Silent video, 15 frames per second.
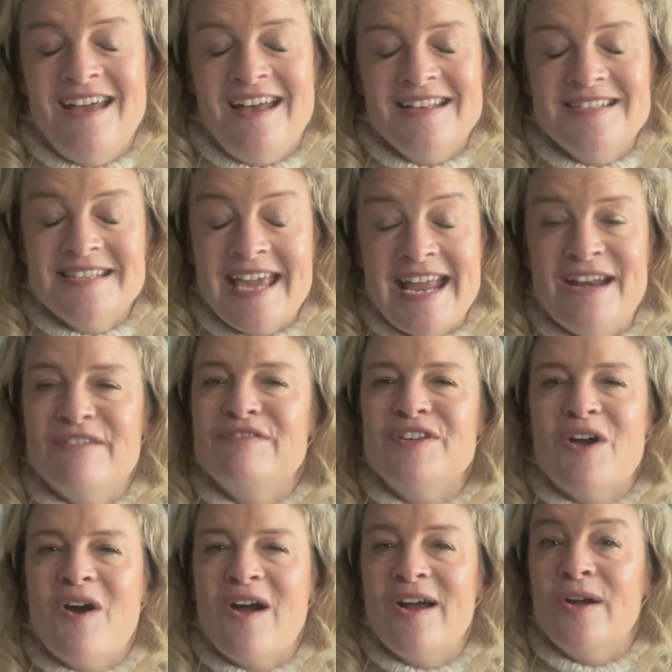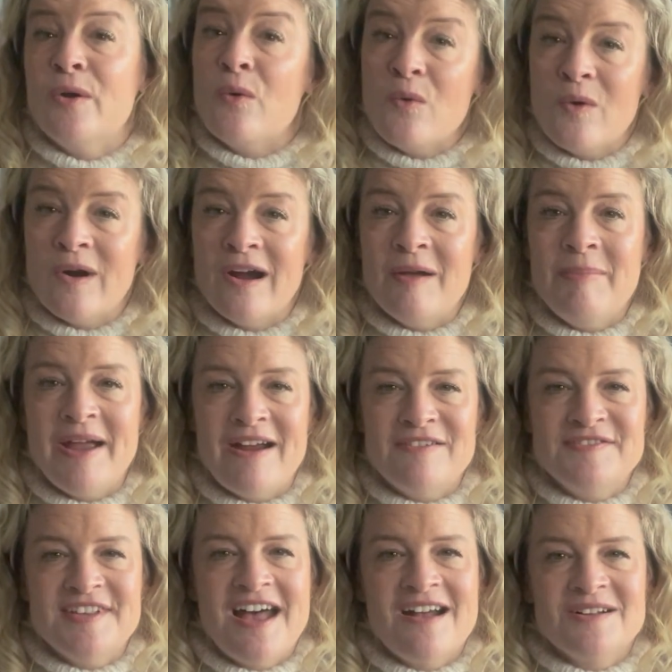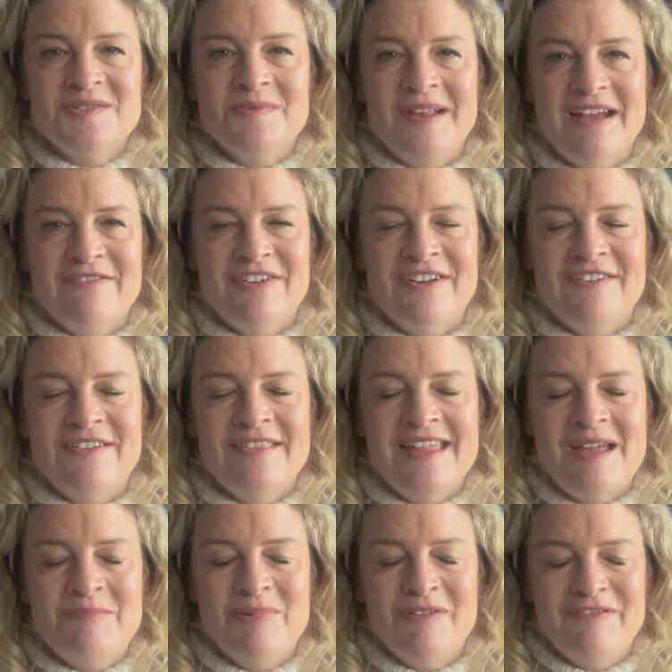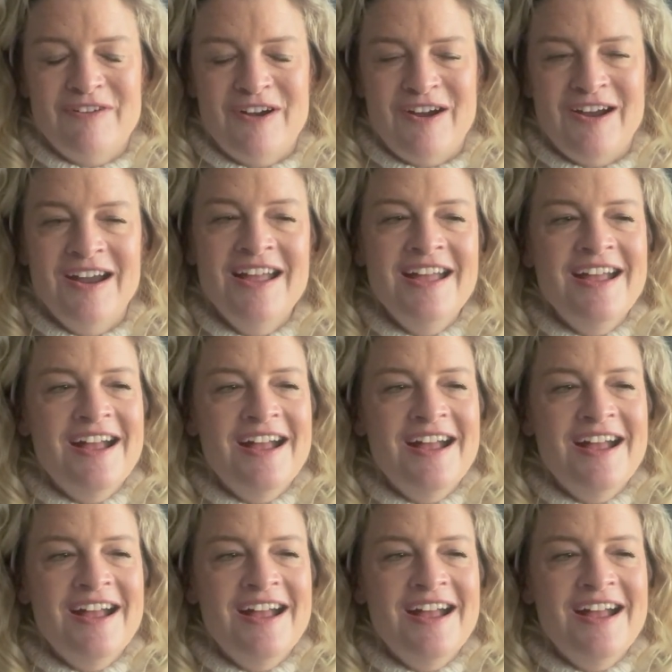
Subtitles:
skein of yarn or a pair of socks, whatever they prefer,